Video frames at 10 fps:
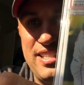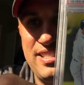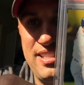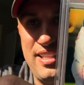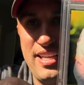
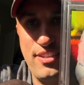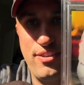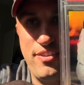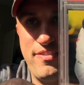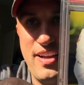Select
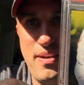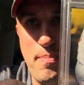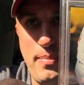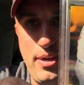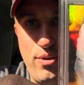Certified
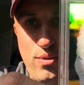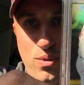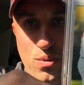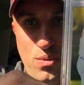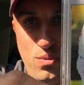Mirror
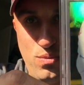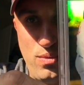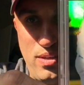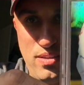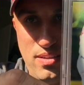
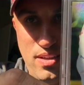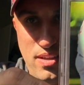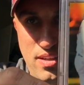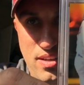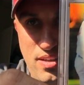Gold.
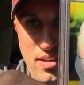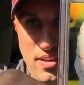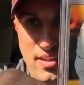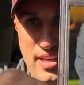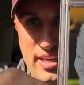
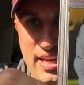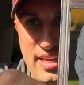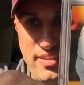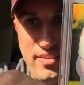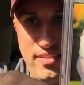A lot of
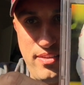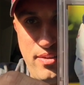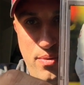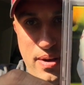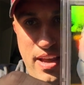guys
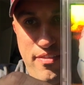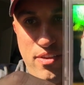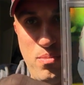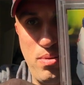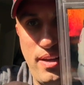don't have
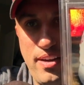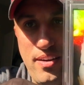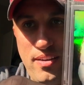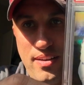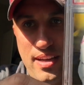their
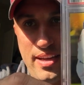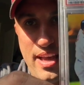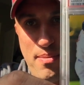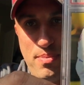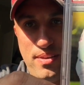player. I
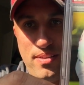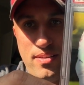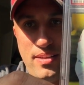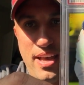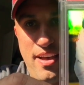
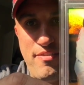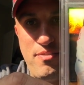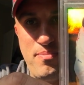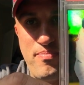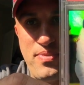happen to have
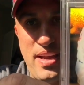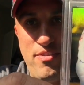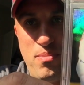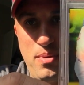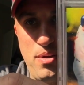them. I
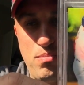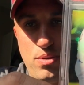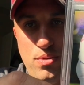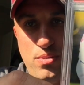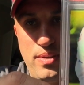have the mirror
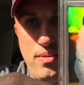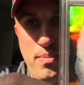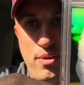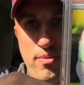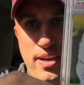blue and the
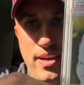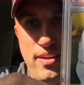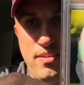mirror red,